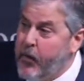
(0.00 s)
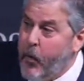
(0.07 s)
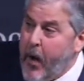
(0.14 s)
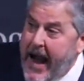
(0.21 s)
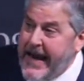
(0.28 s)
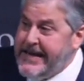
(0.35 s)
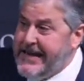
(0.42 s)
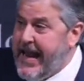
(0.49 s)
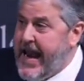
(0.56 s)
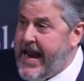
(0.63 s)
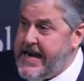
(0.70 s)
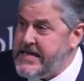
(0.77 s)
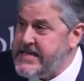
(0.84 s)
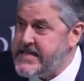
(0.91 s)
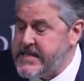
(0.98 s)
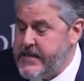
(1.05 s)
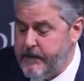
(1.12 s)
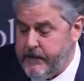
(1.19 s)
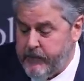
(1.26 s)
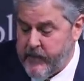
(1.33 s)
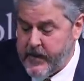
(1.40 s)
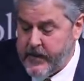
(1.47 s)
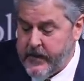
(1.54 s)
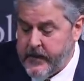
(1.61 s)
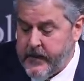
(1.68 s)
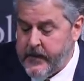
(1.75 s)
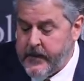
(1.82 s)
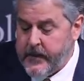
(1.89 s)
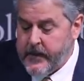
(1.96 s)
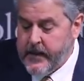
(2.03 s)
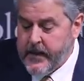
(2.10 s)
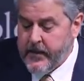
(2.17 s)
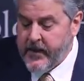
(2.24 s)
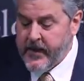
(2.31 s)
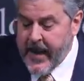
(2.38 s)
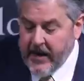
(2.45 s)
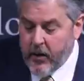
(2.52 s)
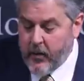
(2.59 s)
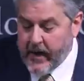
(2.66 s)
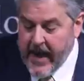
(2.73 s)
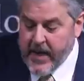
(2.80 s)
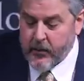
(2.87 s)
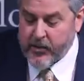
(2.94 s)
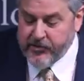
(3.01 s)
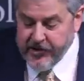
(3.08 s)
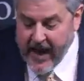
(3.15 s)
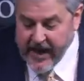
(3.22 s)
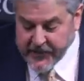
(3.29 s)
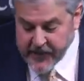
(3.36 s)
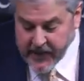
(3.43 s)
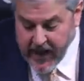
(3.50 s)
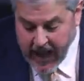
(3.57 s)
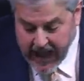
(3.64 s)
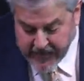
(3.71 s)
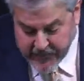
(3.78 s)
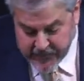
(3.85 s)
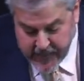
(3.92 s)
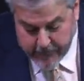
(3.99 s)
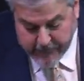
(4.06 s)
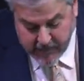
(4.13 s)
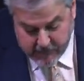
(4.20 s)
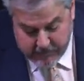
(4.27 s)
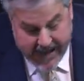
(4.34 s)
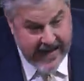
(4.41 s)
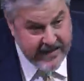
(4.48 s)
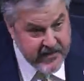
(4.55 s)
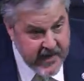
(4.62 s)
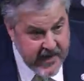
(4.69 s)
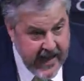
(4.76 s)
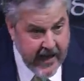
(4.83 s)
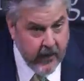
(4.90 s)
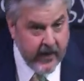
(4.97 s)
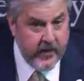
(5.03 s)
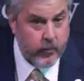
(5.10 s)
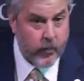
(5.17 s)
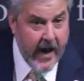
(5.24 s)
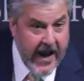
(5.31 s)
of the wide gate. The narrow gate rejects the concept of man's inerrant